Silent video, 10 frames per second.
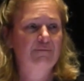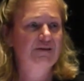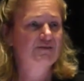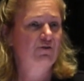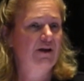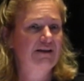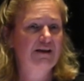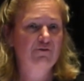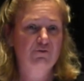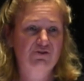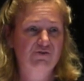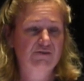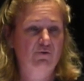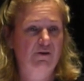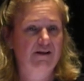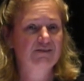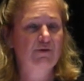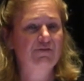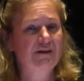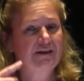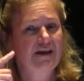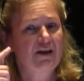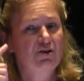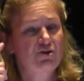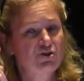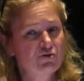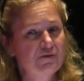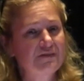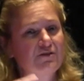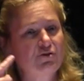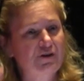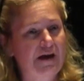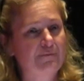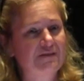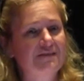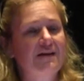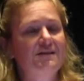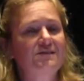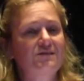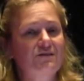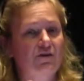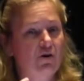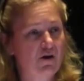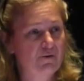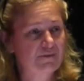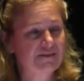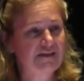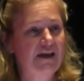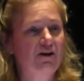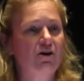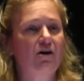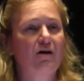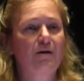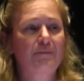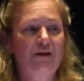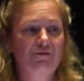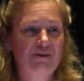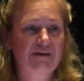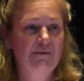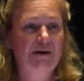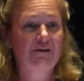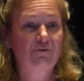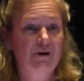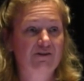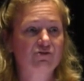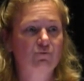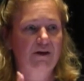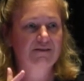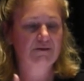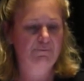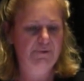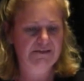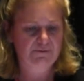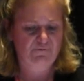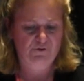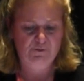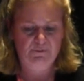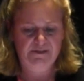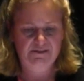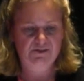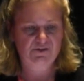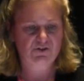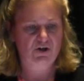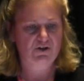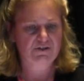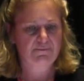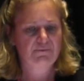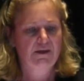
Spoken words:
Is there any other issues going on? So I think using your common sense, staying calm and thinking about it in a rational way is the best first place to start.